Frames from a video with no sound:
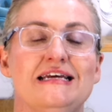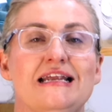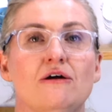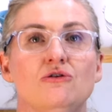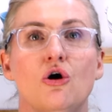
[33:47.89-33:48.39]
Now,
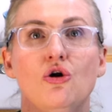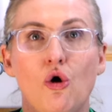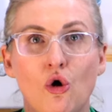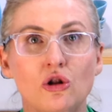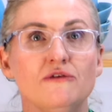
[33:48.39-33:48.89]
not
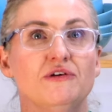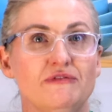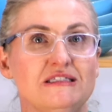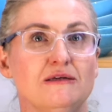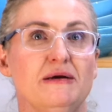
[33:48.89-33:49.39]
all of the
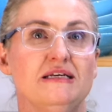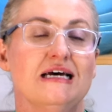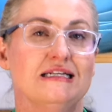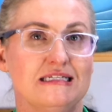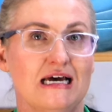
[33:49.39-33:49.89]
recipes
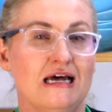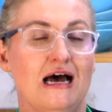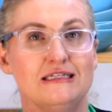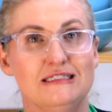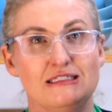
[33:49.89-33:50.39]

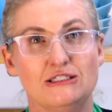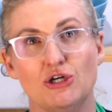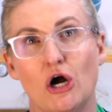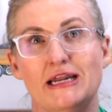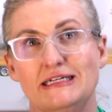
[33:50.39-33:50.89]
are
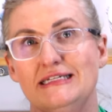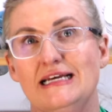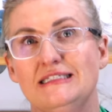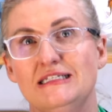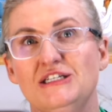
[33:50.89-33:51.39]
tried and
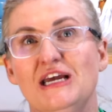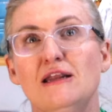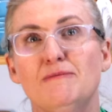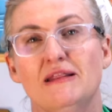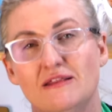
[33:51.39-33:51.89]
tested yet,
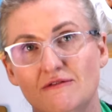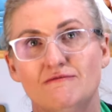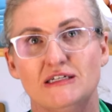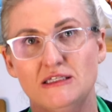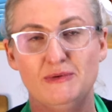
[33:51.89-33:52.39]
but the
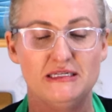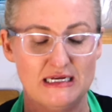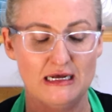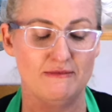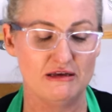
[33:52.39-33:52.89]
recipe
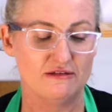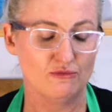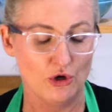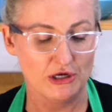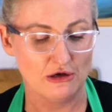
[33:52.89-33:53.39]
team is
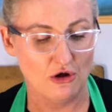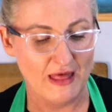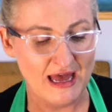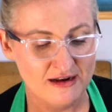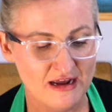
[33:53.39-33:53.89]
working on that.